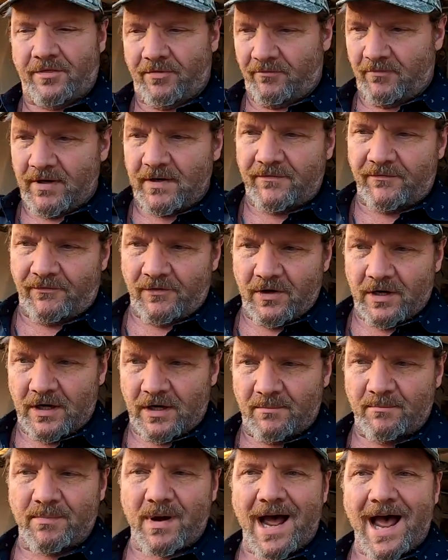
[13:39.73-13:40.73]

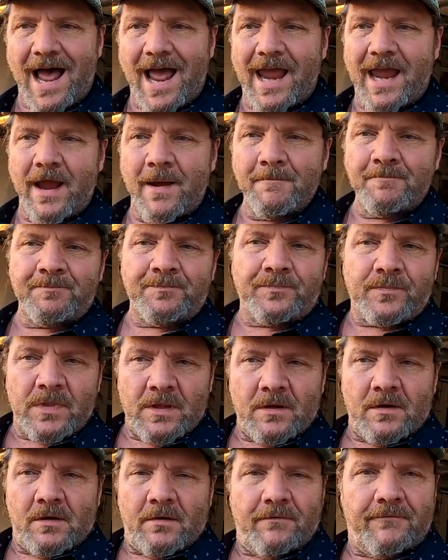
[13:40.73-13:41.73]
3-foot by
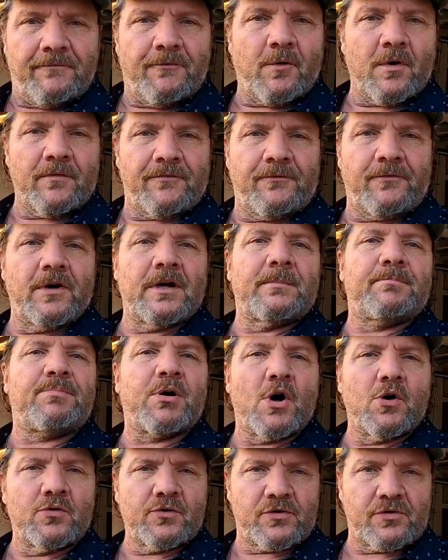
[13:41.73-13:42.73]
4-foot
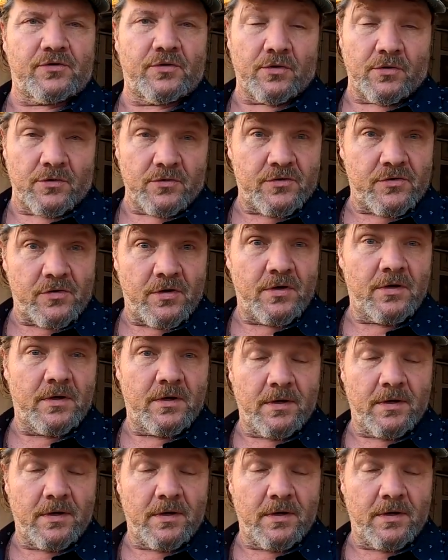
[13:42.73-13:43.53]
posters,